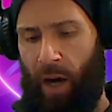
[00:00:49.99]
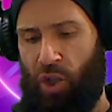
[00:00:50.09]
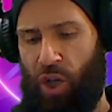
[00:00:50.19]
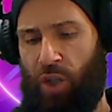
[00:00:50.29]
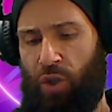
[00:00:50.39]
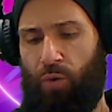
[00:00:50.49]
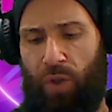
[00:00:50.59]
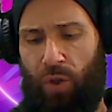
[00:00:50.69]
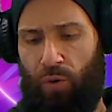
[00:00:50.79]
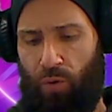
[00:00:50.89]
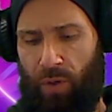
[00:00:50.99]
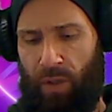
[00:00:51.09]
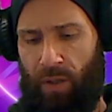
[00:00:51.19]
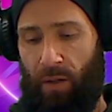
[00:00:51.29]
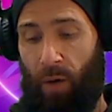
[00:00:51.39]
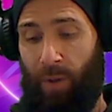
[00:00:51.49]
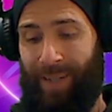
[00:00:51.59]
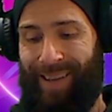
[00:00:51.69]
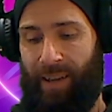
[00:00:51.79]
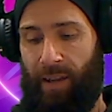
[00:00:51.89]
I changed two schools. I
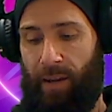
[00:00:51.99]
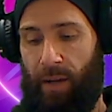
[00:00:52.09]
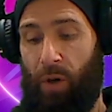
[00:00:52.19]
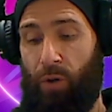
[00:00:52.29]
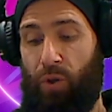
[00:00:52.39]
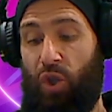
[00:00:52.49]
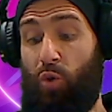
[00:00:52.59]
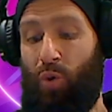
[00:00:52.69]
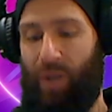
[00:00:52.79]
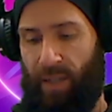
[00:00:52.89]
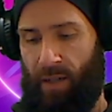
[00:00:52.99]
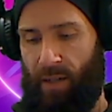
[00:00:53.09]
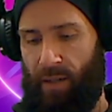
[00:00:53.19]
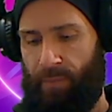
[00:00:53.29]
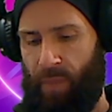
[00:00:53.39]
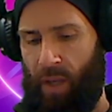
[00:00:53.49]
was thinking about suicide.